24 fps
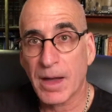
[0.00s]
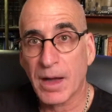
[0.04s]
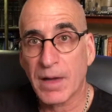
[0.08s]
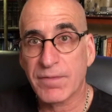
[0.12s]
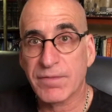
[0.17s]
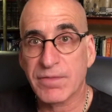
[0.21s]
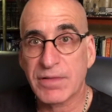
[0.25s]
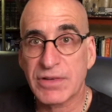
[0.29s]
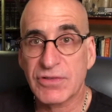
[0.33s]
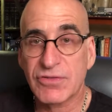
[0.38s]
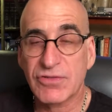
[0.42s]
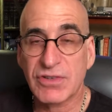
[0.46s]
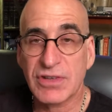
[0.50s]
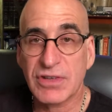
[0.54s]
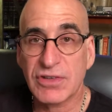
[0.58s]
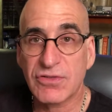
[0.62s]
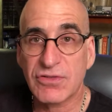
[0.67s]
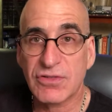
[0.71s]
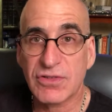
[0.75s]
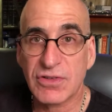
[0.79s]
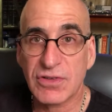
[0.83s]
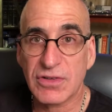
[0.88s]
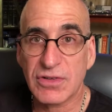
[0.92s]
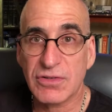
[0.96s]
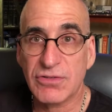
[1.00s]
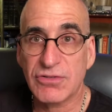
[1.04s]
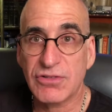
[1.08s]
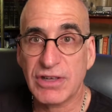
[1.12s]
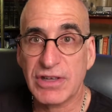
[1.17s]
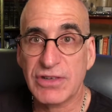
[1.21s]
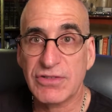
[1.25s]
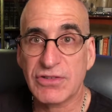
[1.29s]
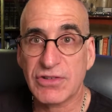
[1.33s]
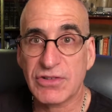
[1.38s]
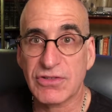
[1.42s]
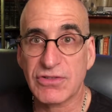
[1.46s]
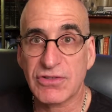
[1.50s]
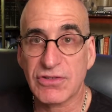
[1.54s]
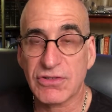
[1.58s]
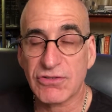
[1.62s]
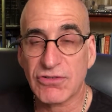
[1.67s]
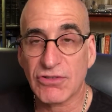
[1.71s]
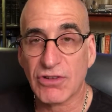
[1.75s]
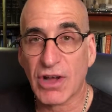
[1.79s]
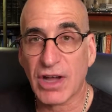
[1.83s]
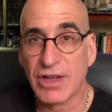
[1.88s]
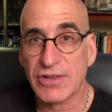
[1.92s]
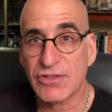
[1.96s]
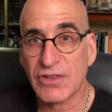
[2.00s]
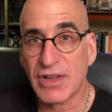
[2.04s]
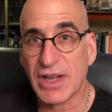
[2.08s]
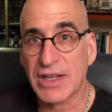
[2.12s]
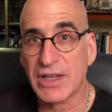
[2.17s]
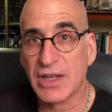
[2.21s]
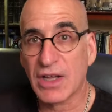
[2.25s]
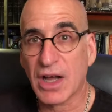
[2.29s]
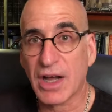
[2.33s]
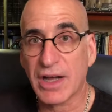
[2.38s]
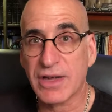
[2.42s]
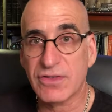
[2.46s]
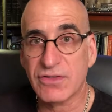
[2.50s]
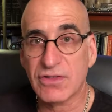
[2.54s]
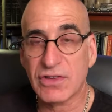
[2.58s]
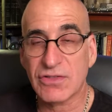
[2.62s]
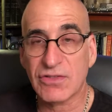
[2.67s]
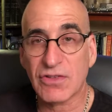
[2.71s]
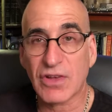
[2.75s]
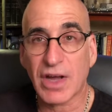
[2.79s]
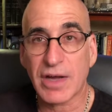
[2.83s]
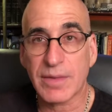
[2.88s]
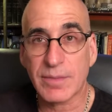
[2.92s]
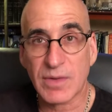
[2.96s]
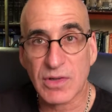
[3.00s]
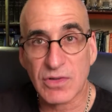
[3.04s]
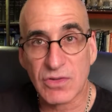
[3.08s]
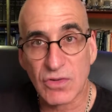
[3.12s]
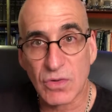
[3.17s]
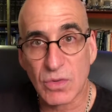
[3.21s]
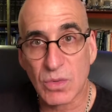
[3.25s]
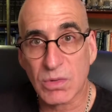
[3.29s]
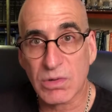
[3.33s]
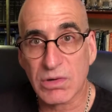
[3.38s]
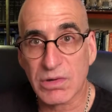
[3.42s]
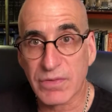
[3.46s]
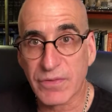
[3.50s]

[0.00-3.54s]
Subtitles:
For instance, Jesus in John 10:9 says, I am the door.